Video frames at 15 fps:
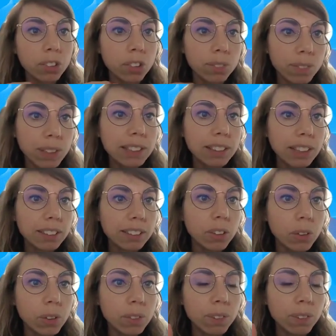the business
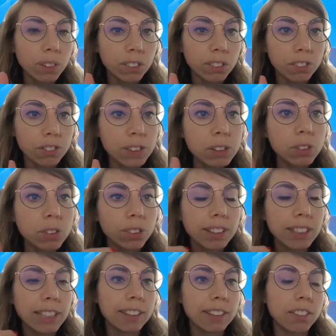scope or the feature
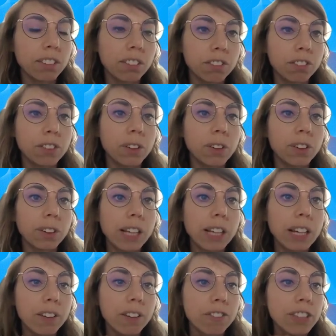set of
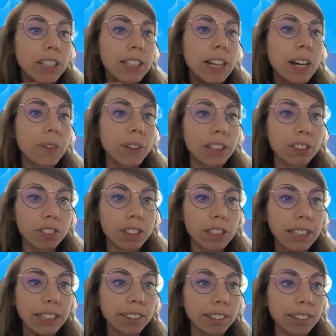vNow and
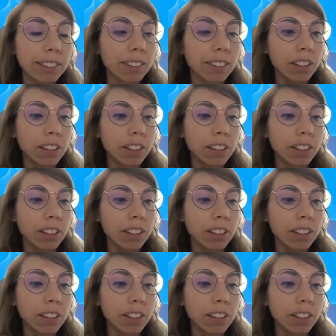vNext